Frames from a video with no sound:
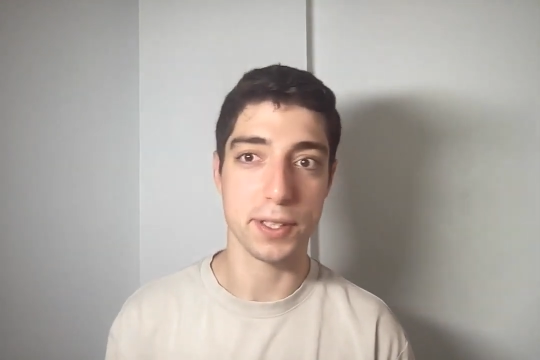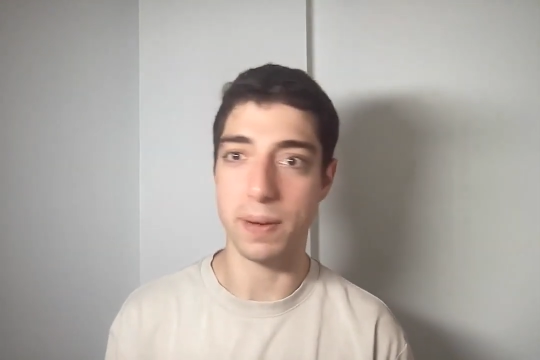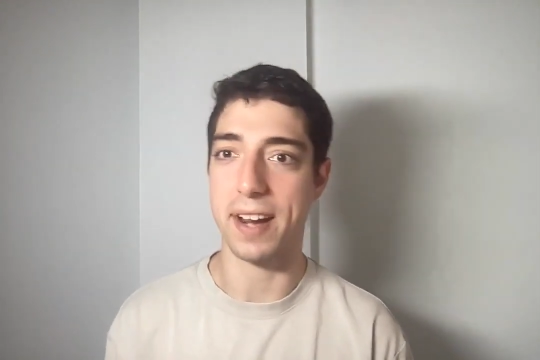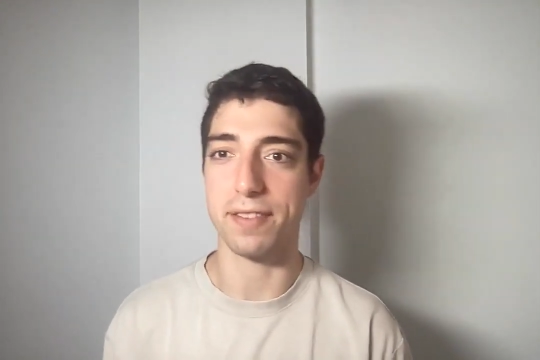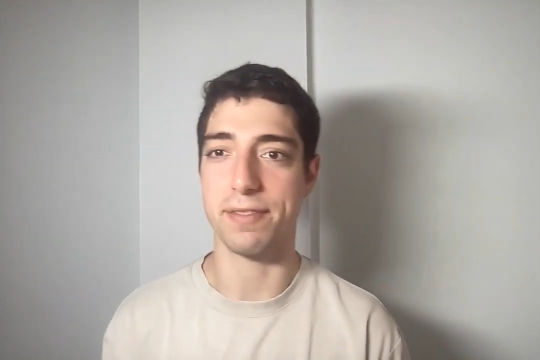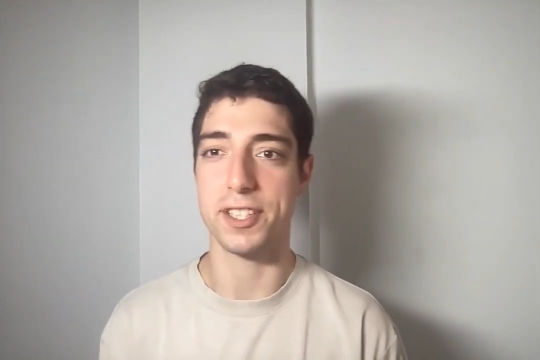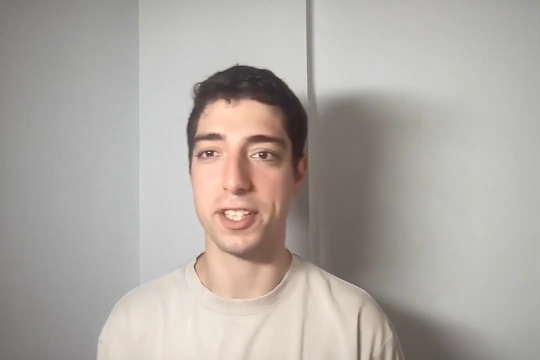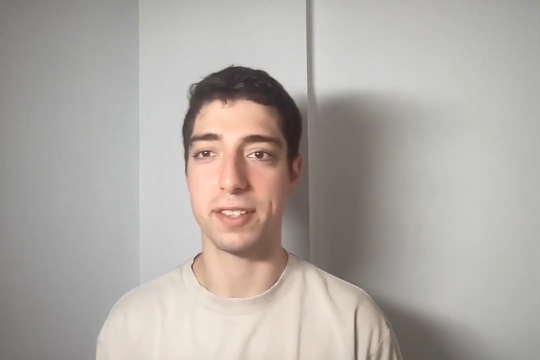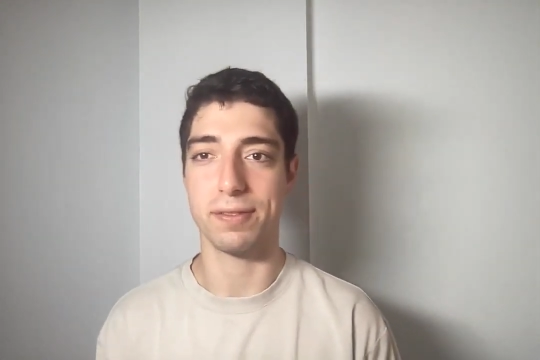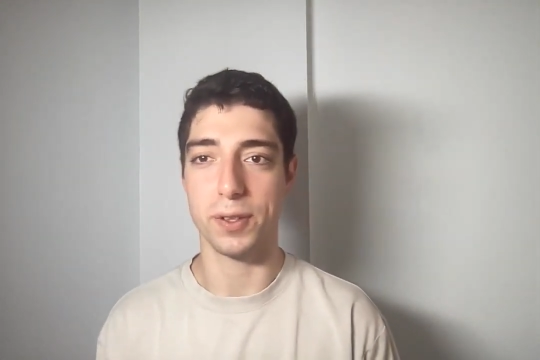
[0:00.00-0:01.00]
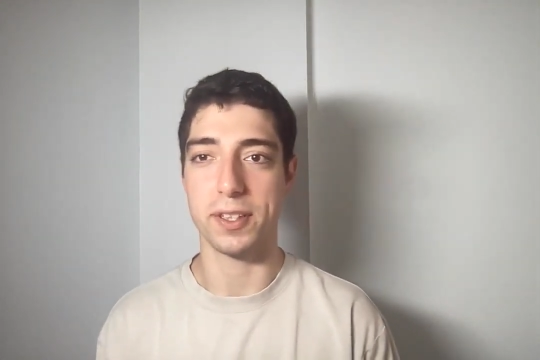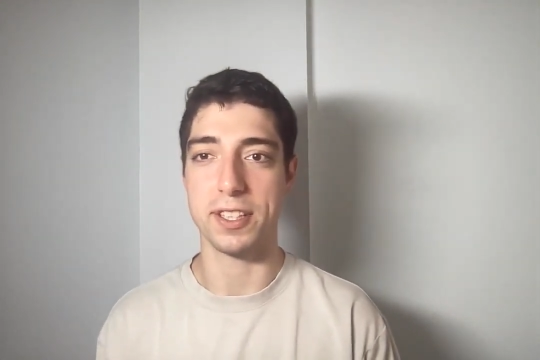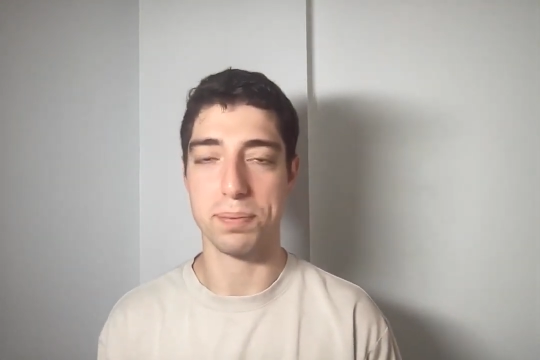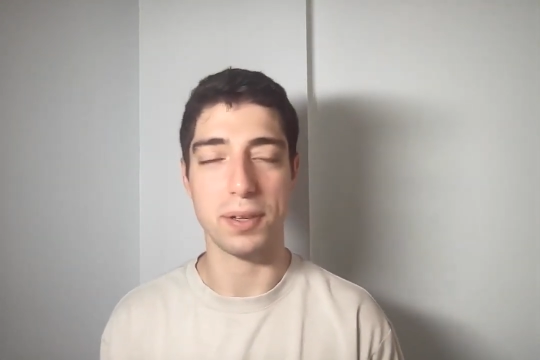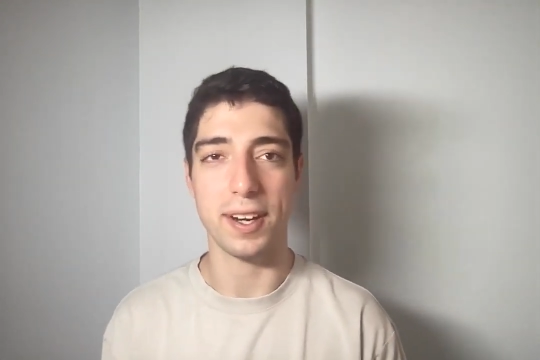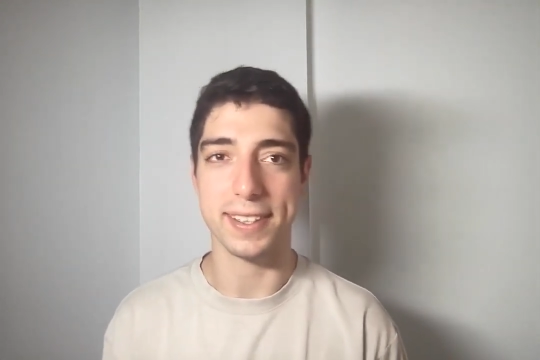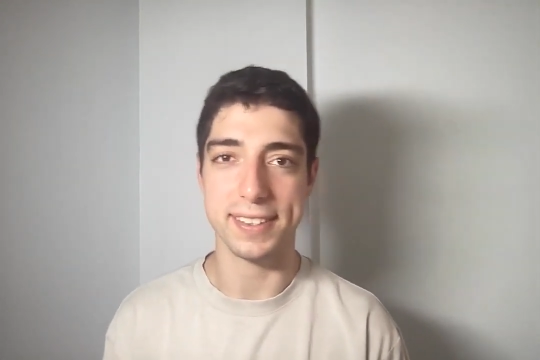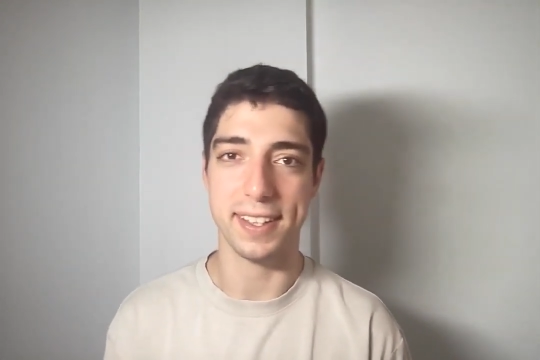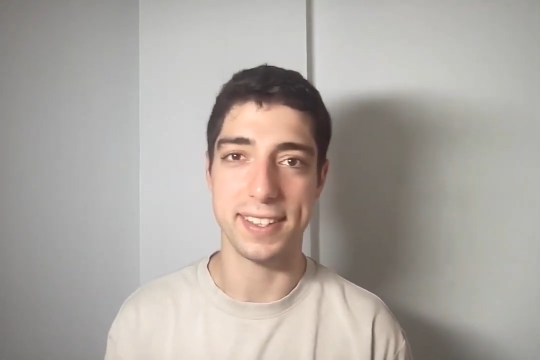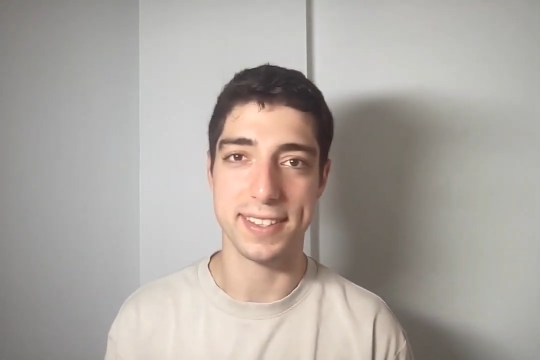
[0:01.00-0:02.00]
grand vision for this
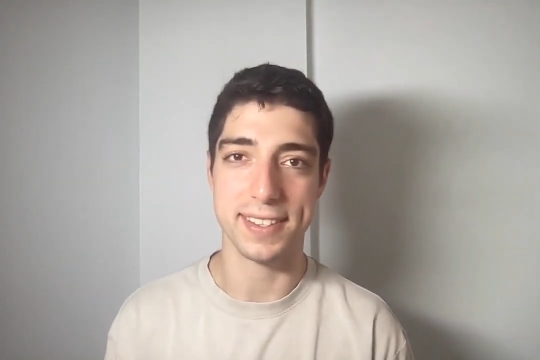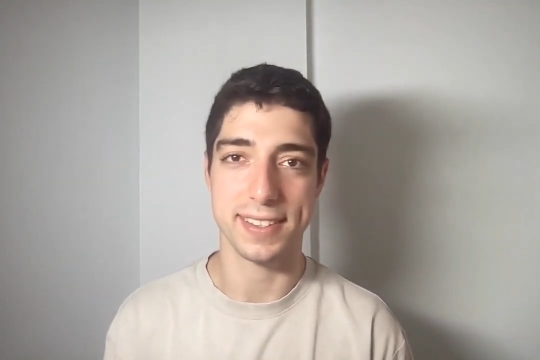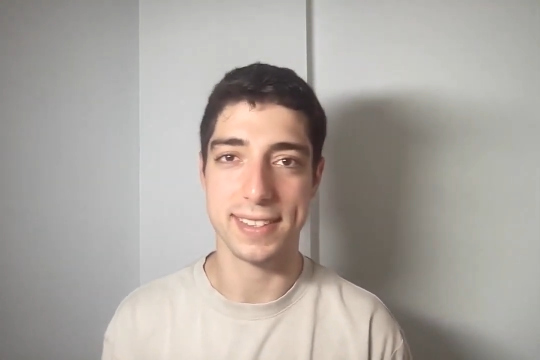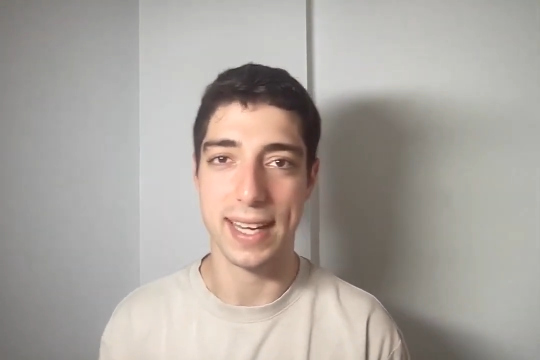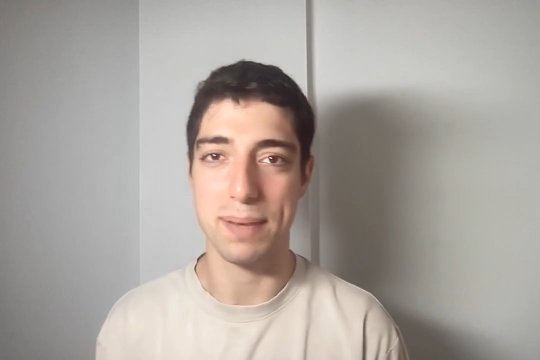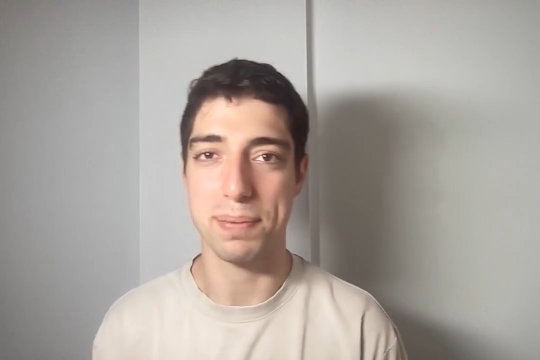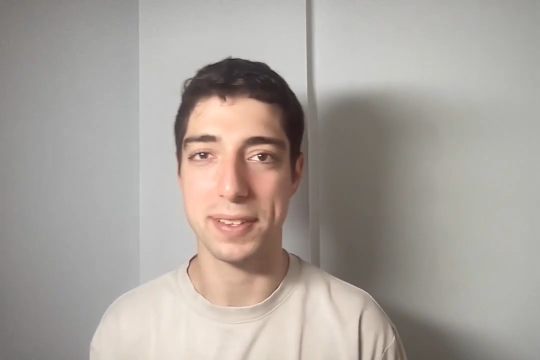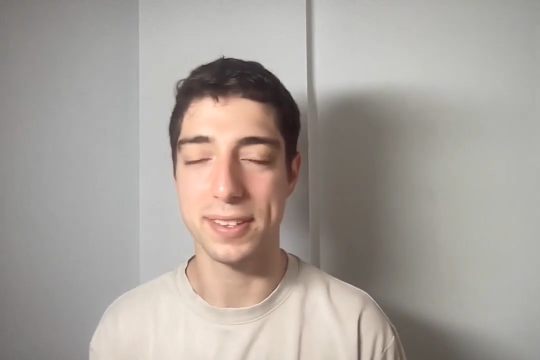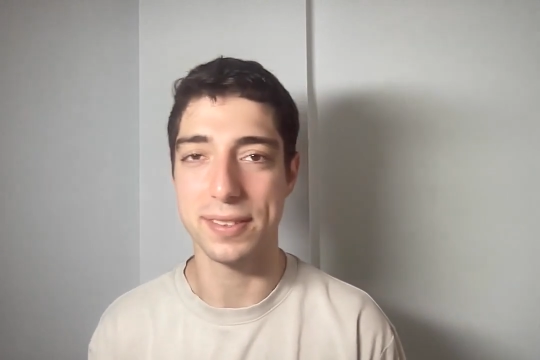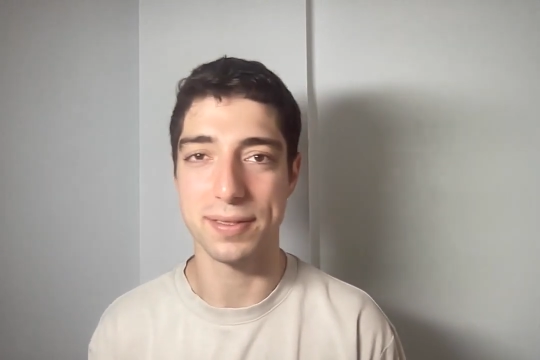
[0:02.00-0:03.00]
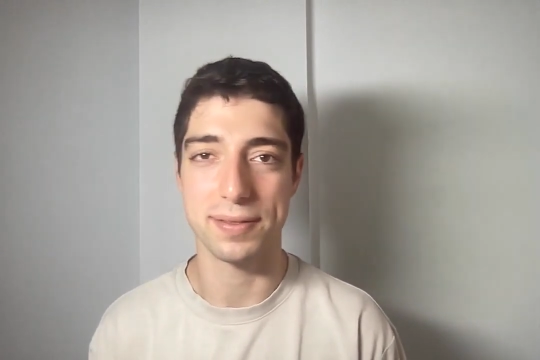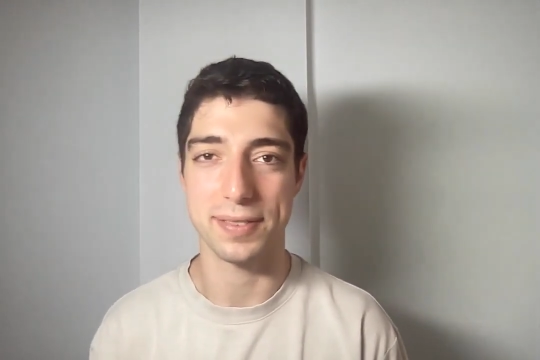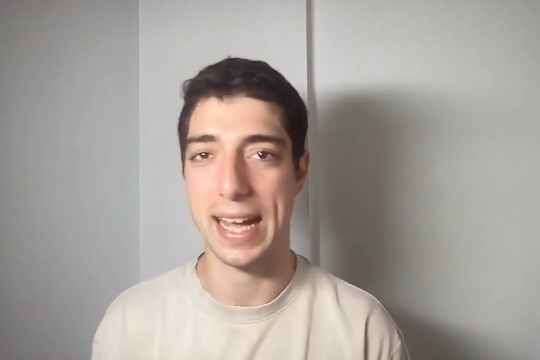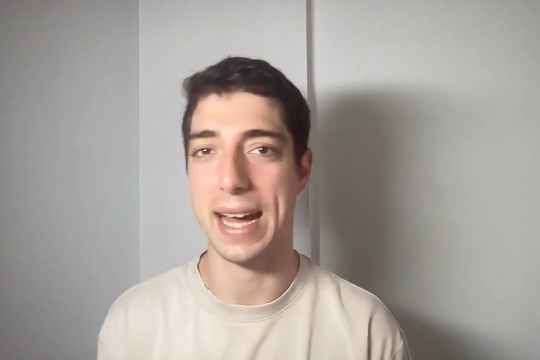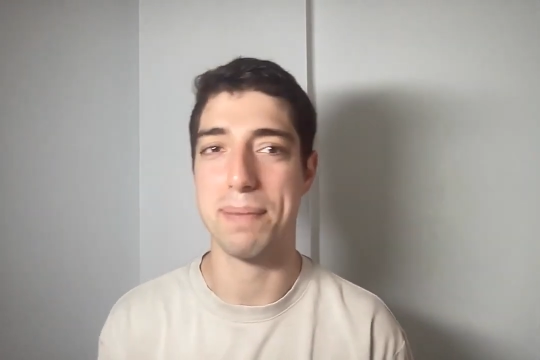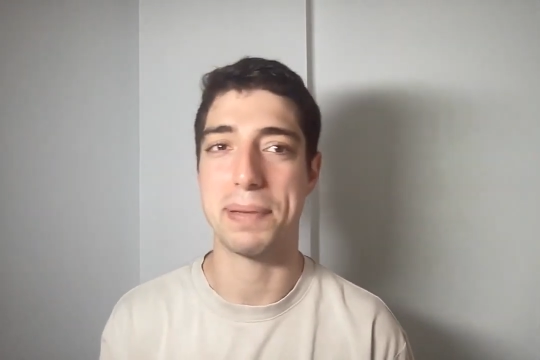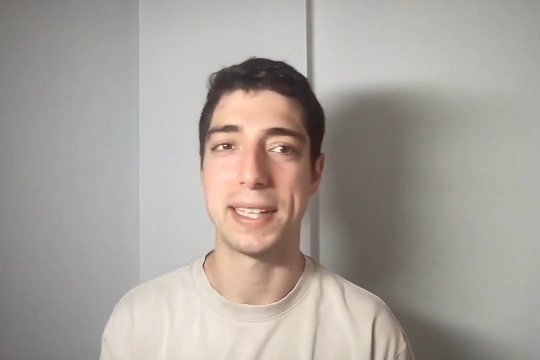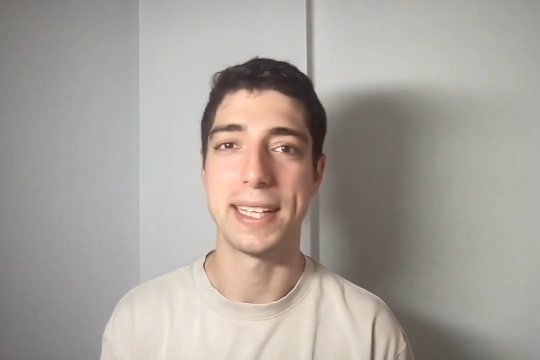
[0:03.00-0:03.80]
product hunt type of app